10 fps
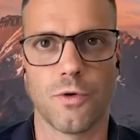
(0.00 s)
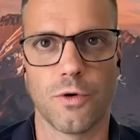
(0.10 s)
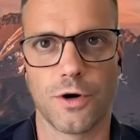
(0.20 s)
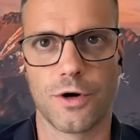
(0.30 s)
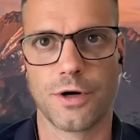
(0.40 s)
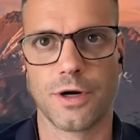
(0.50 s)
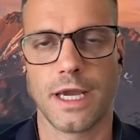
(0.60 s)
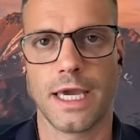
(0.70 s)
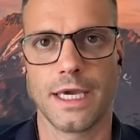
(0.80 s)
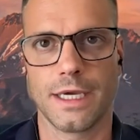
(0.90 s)
or
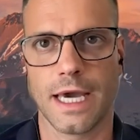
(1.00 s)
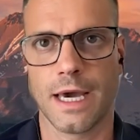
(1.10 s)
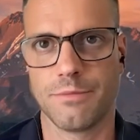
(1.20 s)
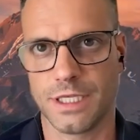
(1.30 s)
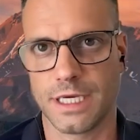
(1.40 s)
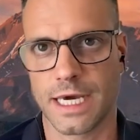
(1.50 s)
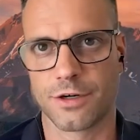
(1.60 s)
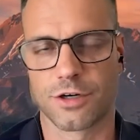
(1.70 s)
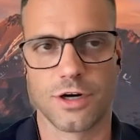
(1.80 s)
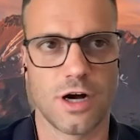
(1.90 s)
a M D
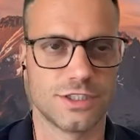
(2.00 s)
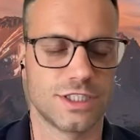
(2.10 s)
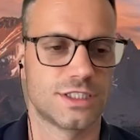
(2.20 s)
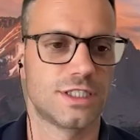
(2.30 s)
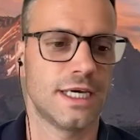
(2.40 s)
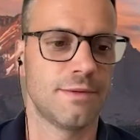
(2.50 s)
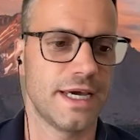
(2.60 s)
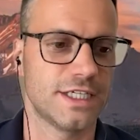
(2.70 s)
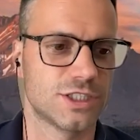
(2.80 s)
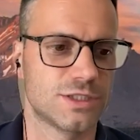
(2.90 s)
endocrinologist, it
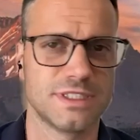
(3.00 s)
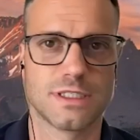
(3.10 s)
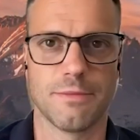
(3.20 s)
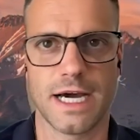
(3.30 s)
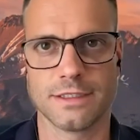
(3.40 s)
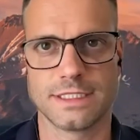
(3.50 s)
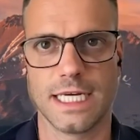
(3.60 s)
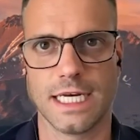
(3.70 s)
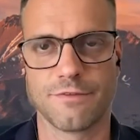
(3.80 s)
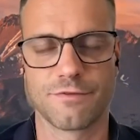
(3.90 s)
may just be somewhat
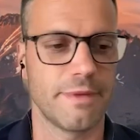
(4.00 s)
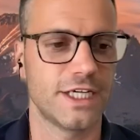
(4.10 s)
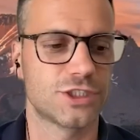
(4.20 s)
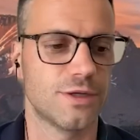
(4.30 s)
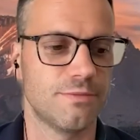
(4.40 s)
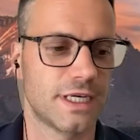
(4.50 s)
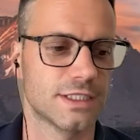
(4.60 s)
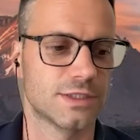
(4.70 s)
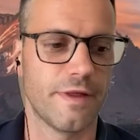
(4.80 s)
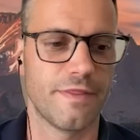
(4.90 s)
outdated information
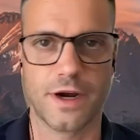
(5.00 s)
because when